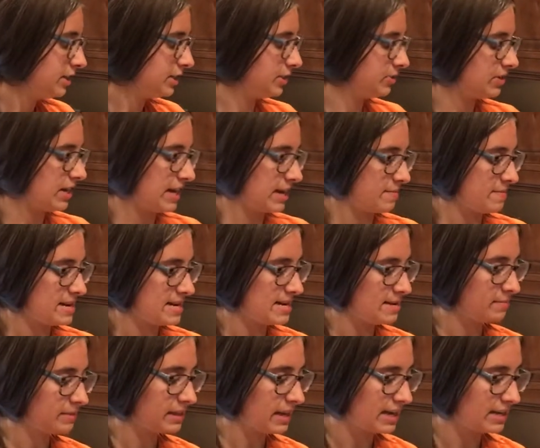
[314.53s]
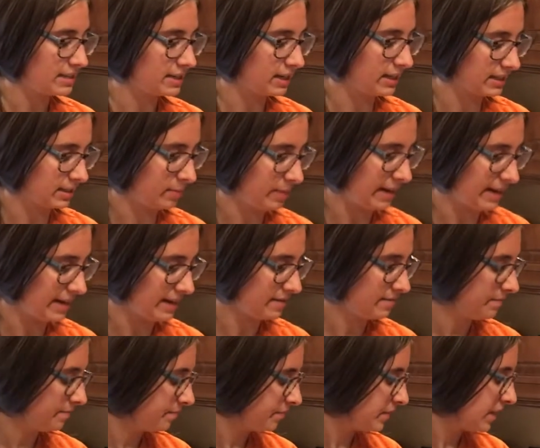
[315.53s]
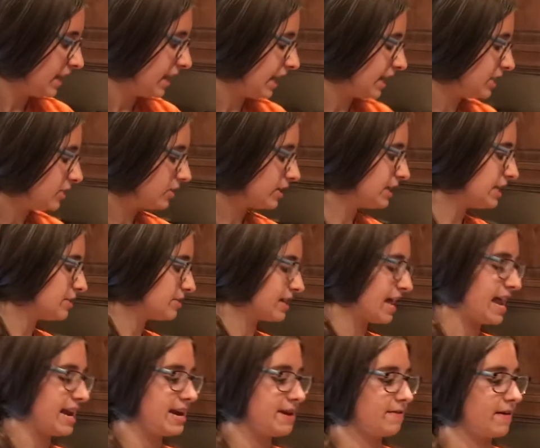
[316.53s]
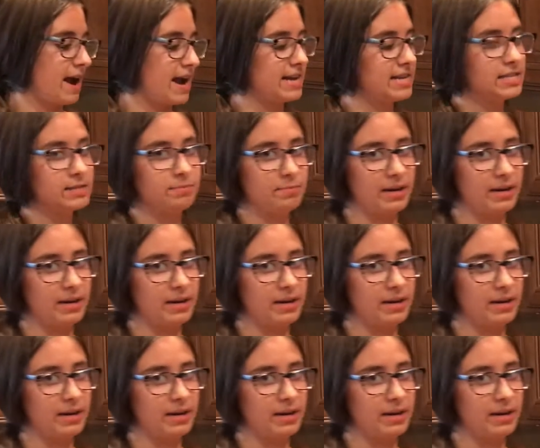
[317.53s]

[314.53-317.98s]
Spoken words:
You take a medium-sized saucepan, and you can use any rice,